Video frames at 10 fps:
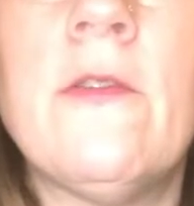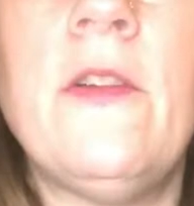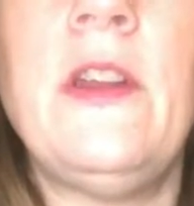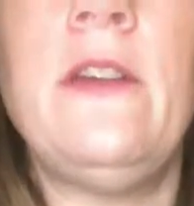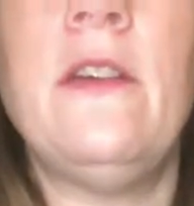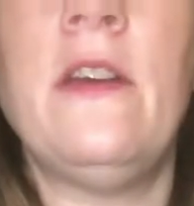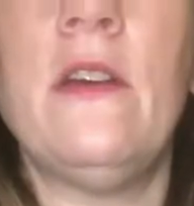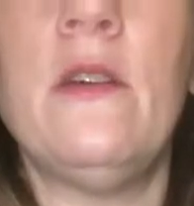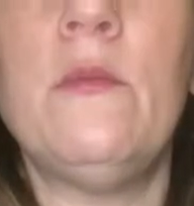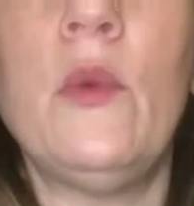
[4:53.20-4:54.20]
funny
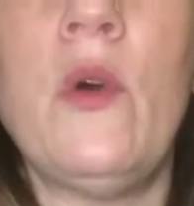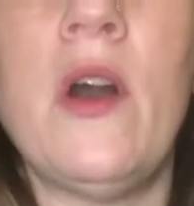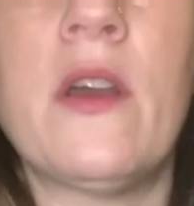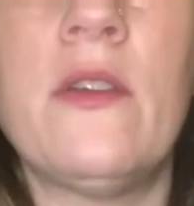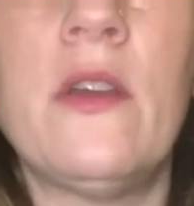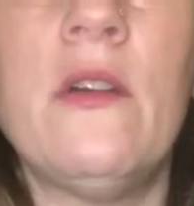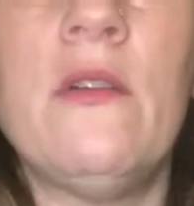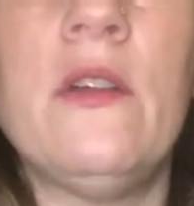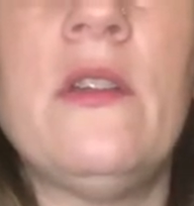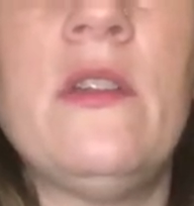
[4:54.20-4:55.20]
mohawk thing
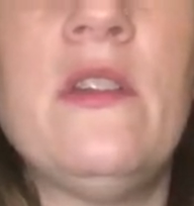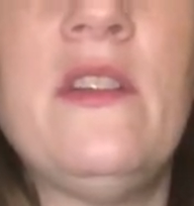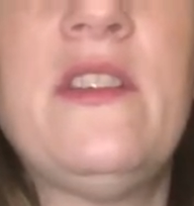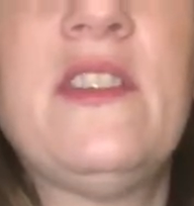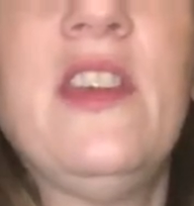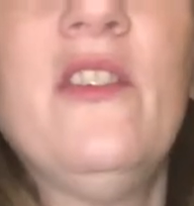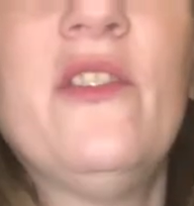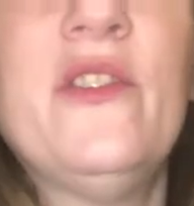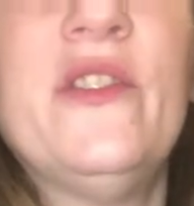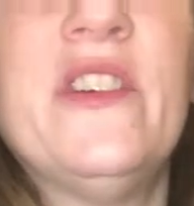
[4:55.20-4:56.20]
going on there. It's so
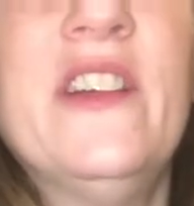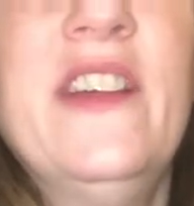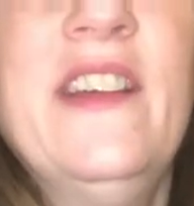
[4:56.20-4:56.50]
cool.